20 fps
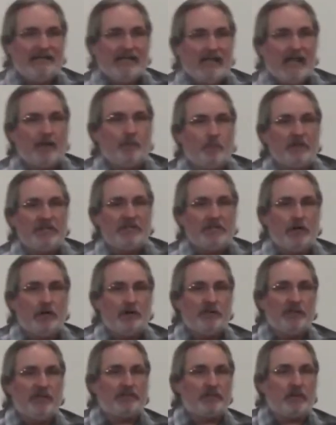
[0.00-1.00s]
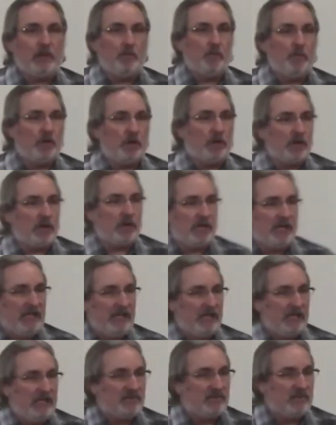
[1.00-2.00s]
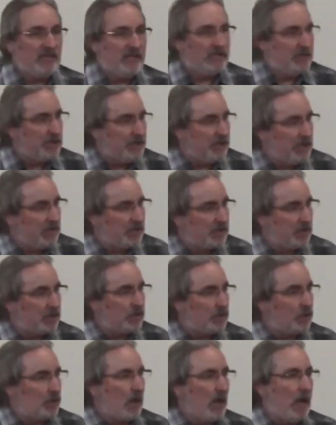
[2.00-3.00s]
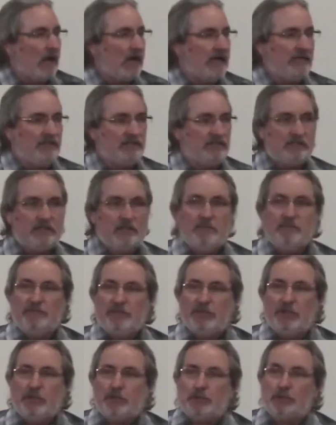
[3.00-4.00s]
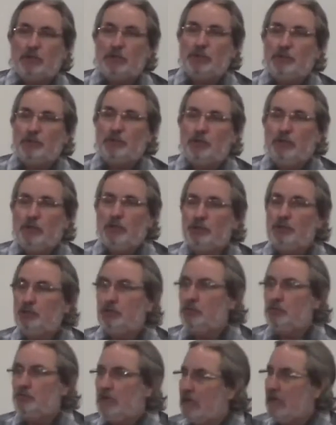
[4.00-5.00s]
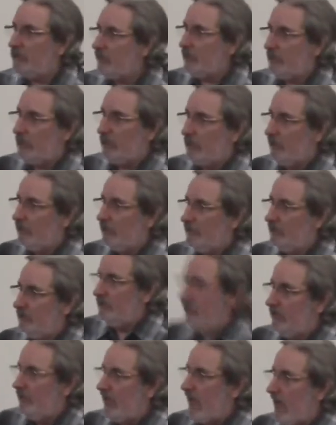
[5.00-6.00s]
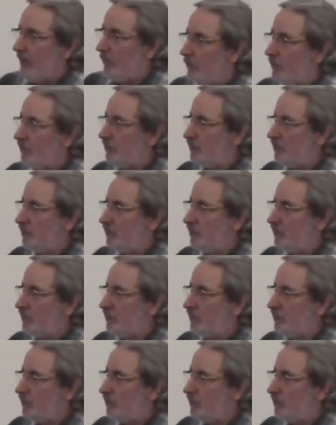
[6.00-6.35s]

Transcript: And we know that the Word is Jesus Christ, through whom nothing that was